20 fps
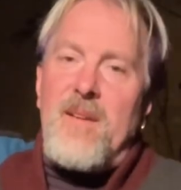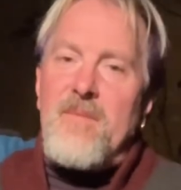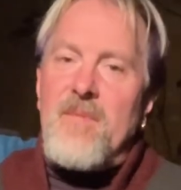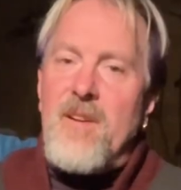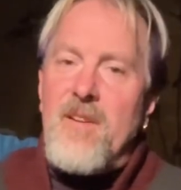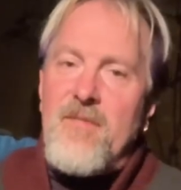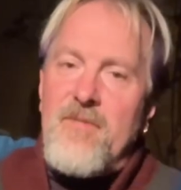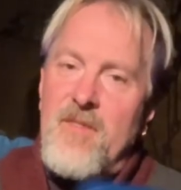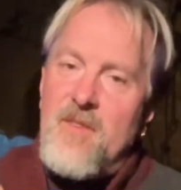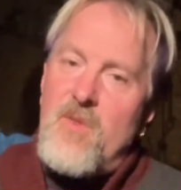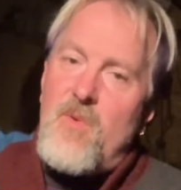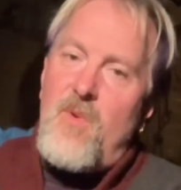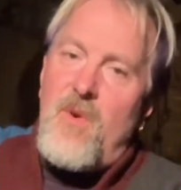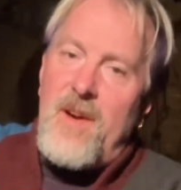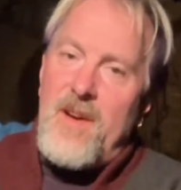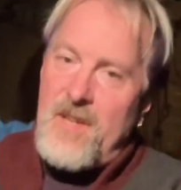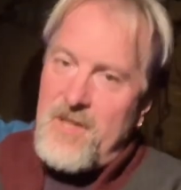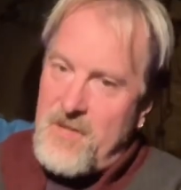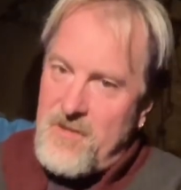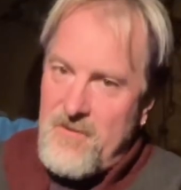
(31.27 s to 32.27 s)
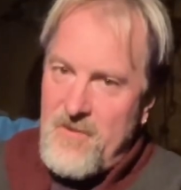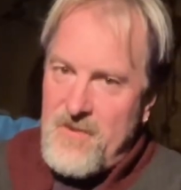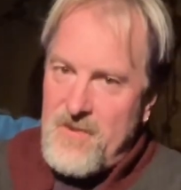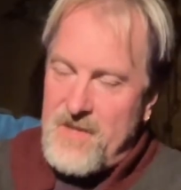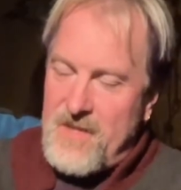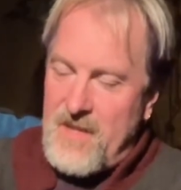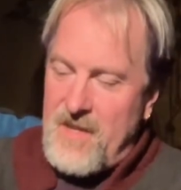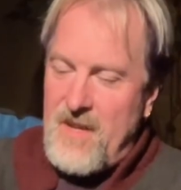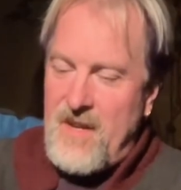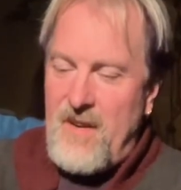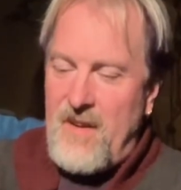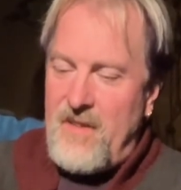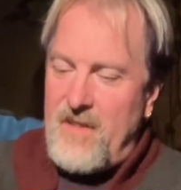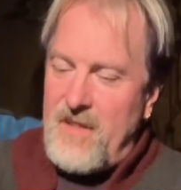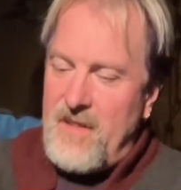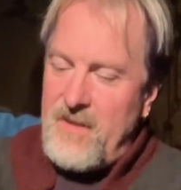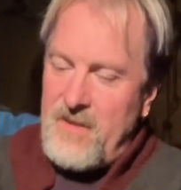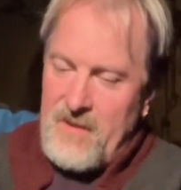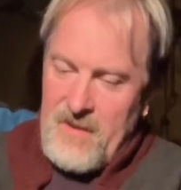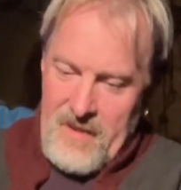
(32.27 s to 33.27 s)
I'm going for quite a strong cigar
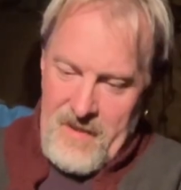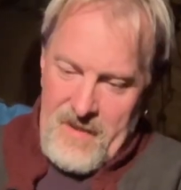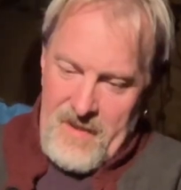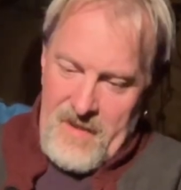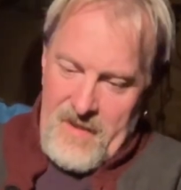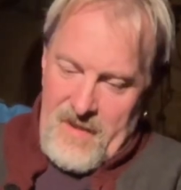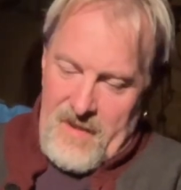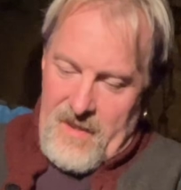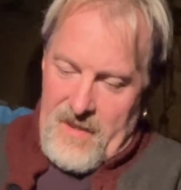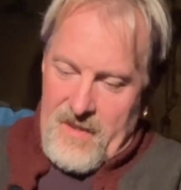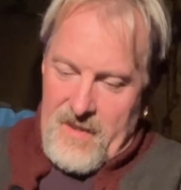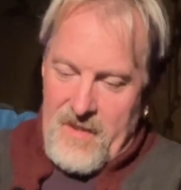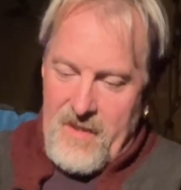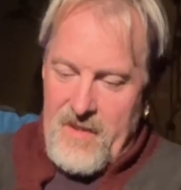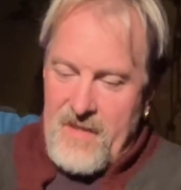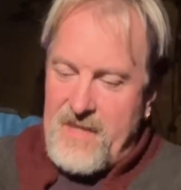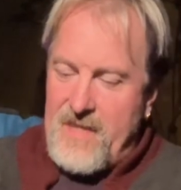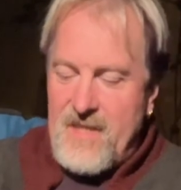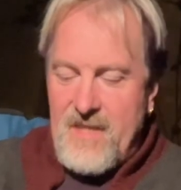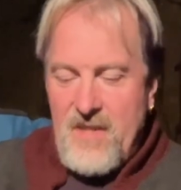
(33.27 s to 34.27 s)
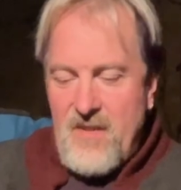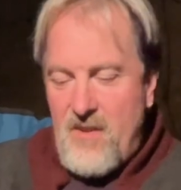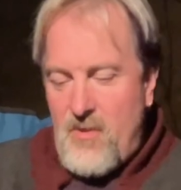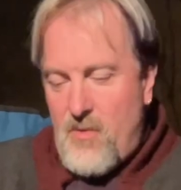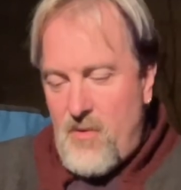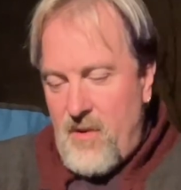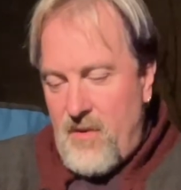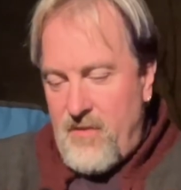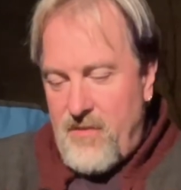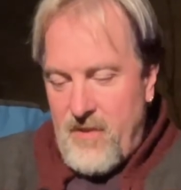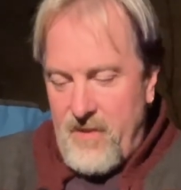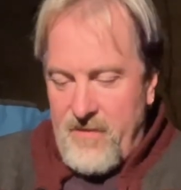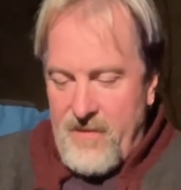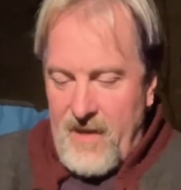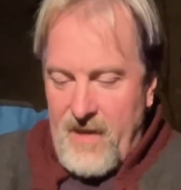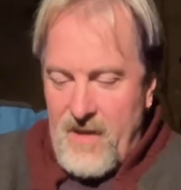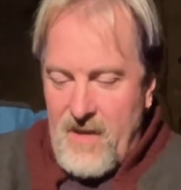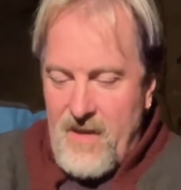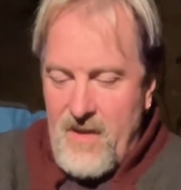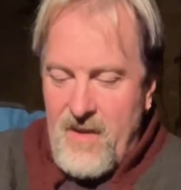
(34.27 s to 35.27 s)
though. So this is not one for the
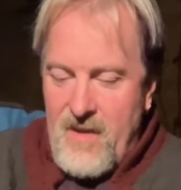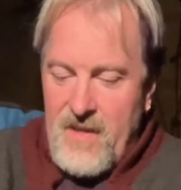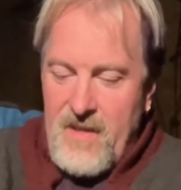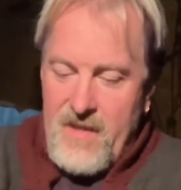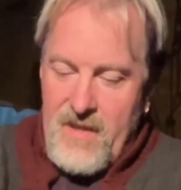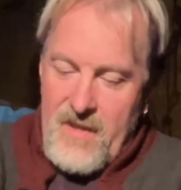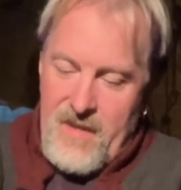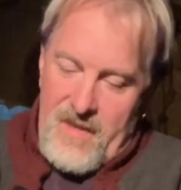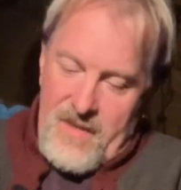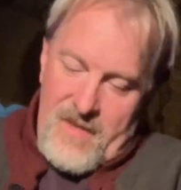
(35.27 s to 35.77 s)
faint-hearted.